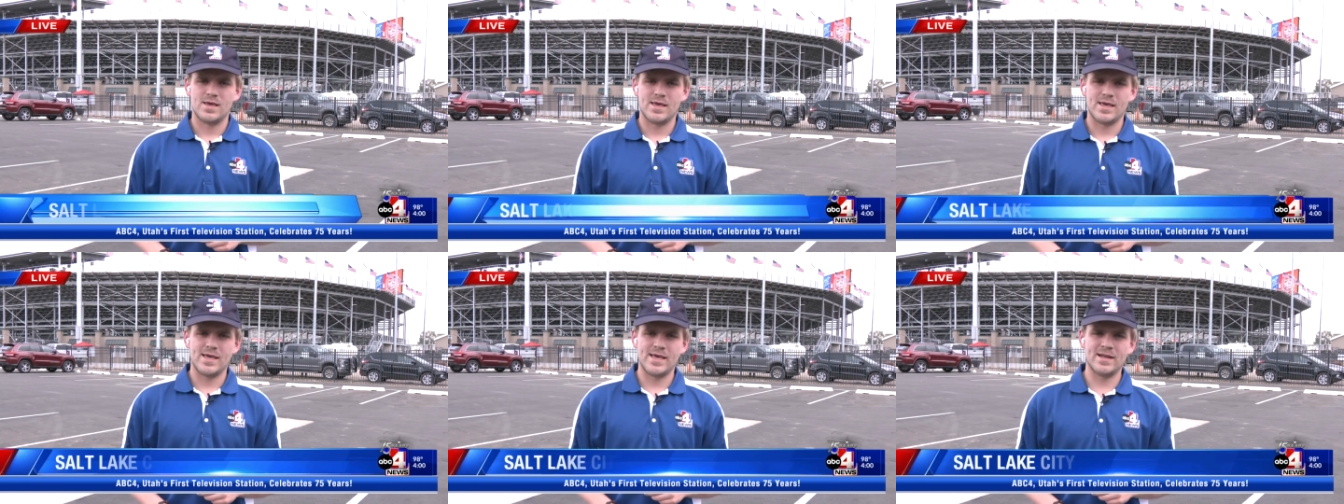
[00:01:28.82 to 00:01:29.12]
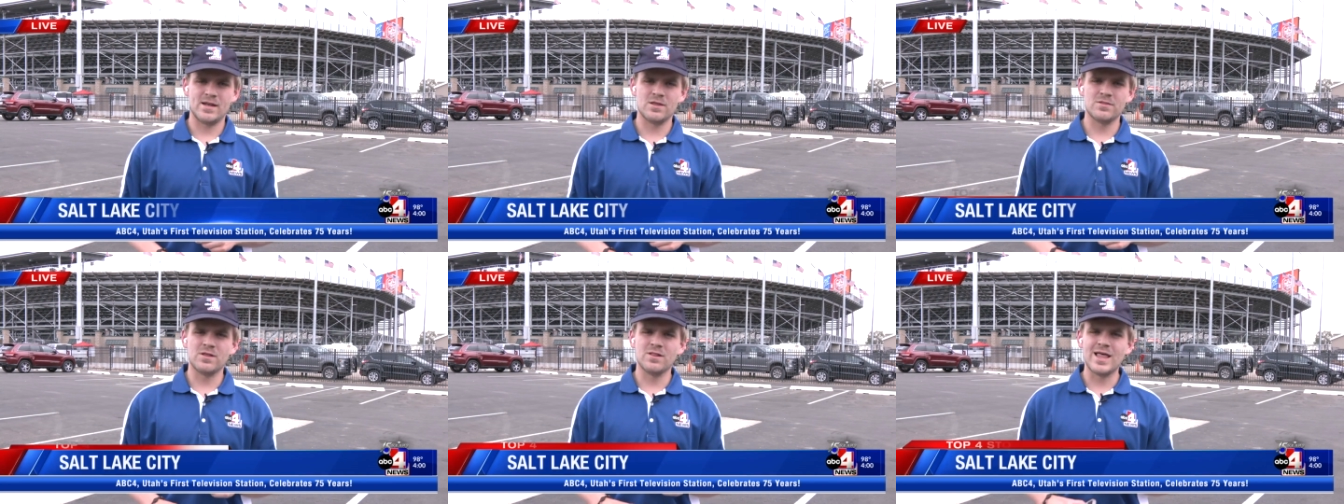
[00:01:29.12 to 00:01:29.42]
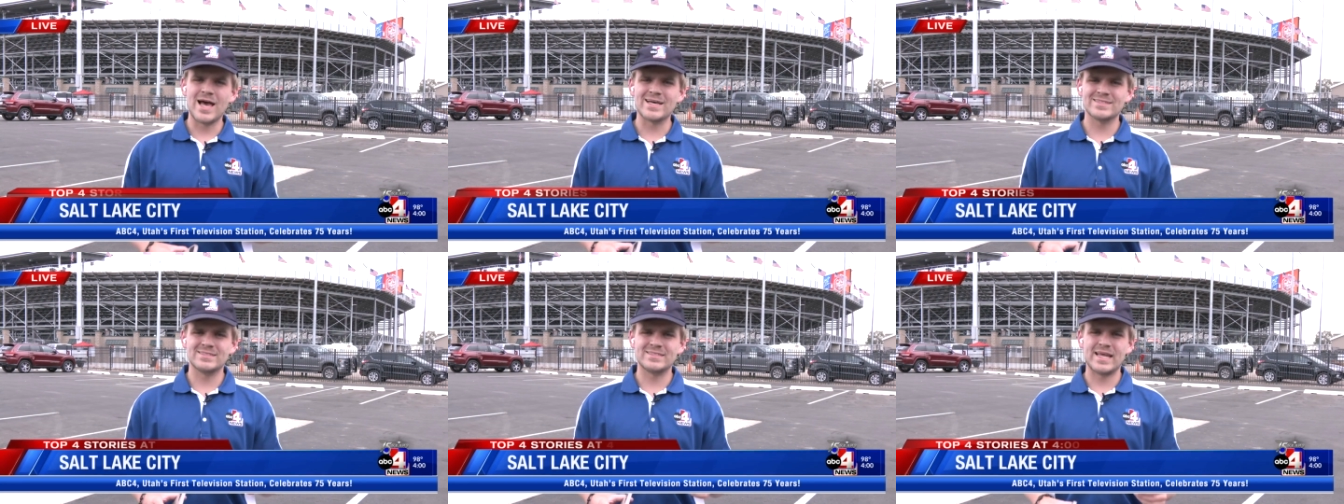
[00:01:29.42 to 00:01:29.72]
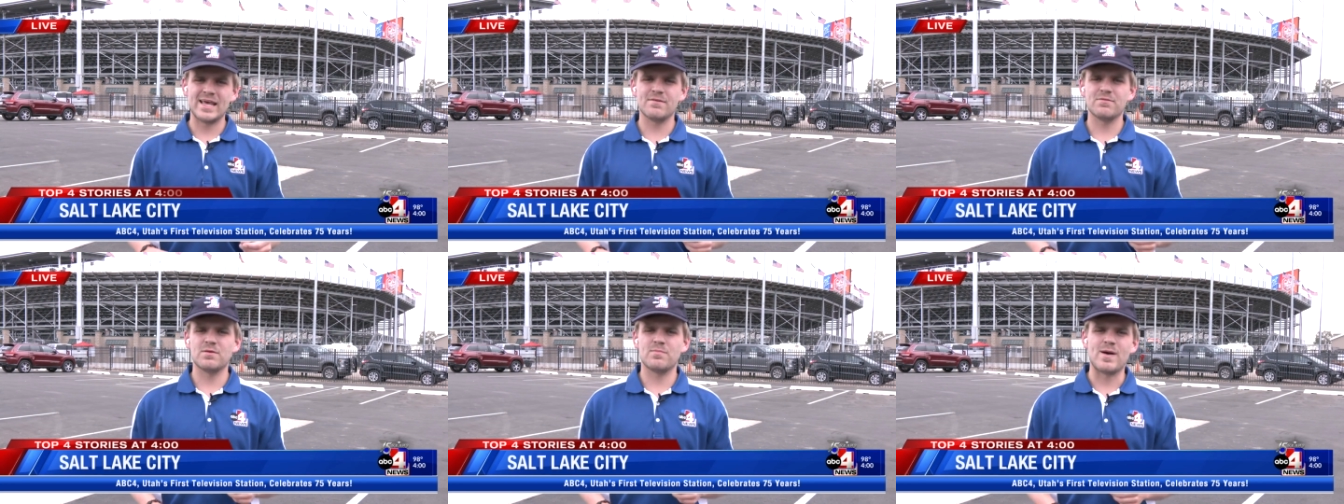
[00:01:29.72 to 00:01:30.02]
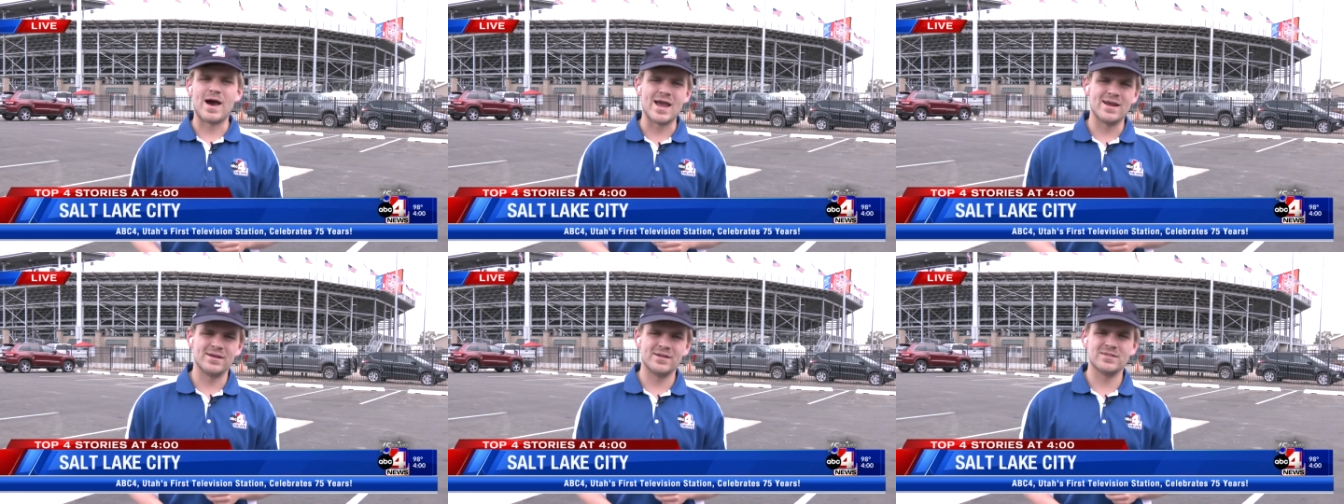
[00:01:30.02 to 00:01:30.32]
And on the last day of the
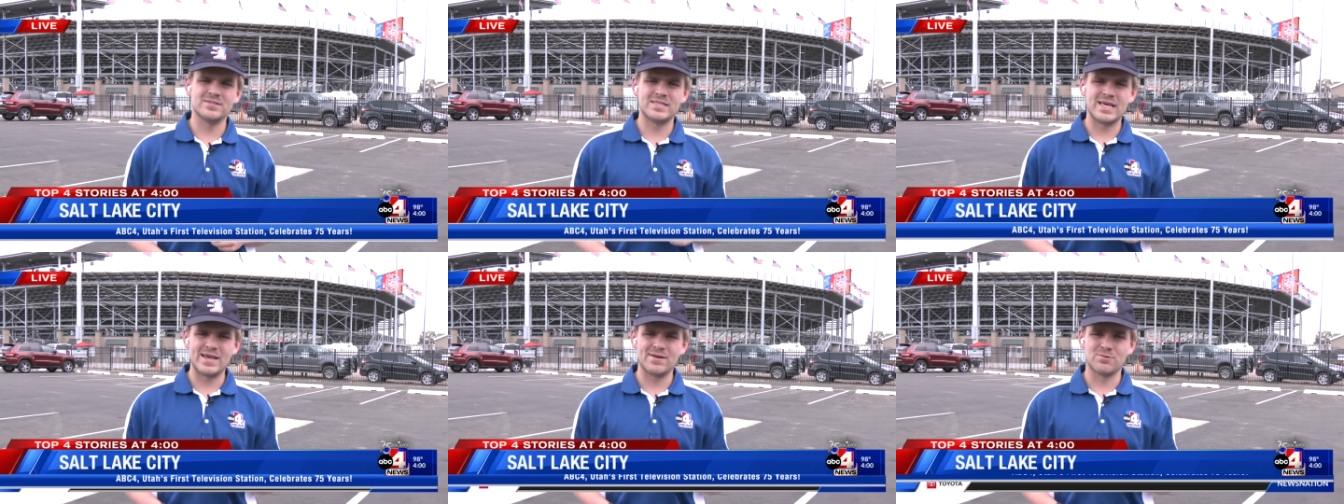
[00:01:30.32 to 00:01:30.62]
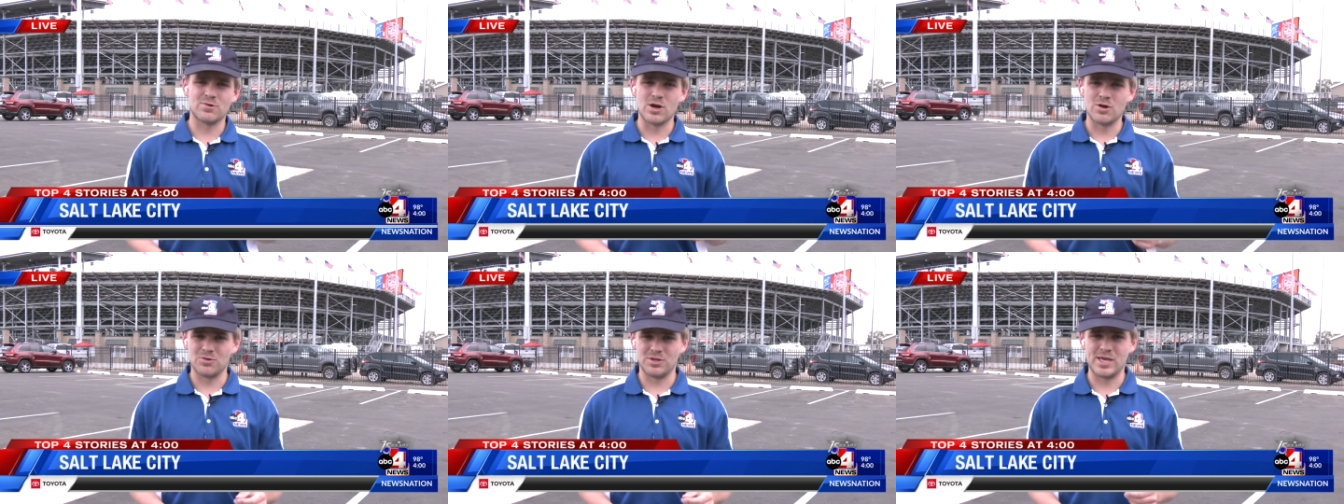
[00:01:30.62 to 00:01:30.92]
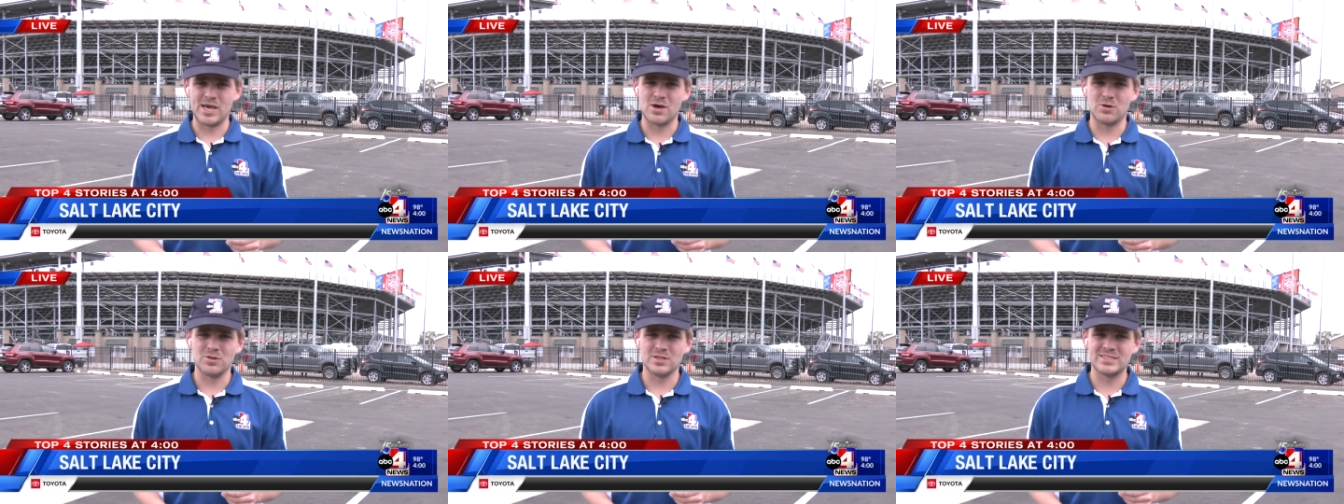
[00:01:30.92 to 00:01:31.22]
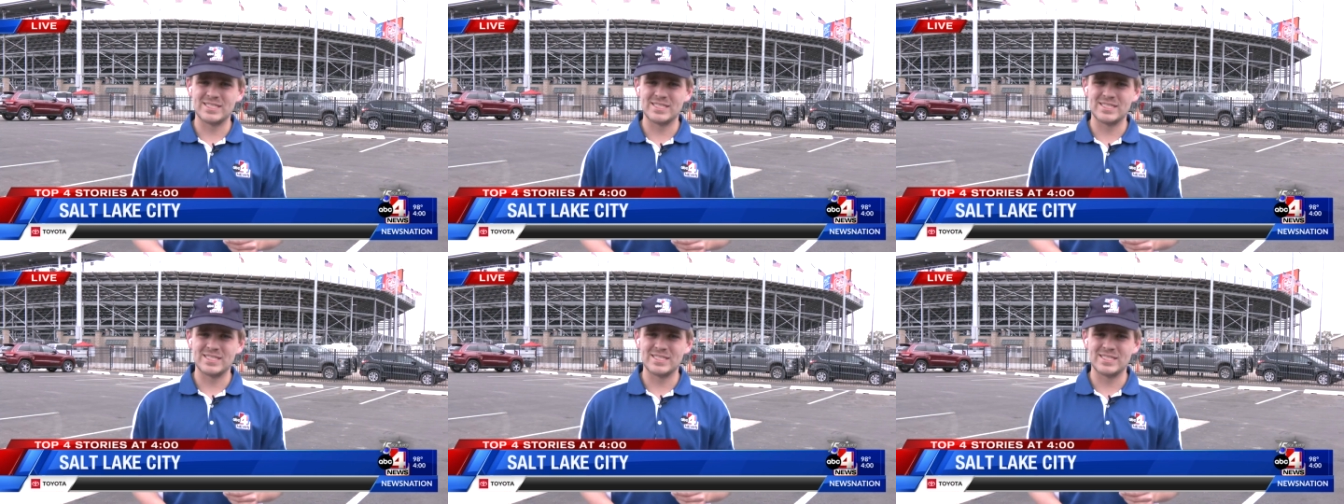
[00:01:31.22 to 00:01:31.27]
Pioneer Day Rodeo,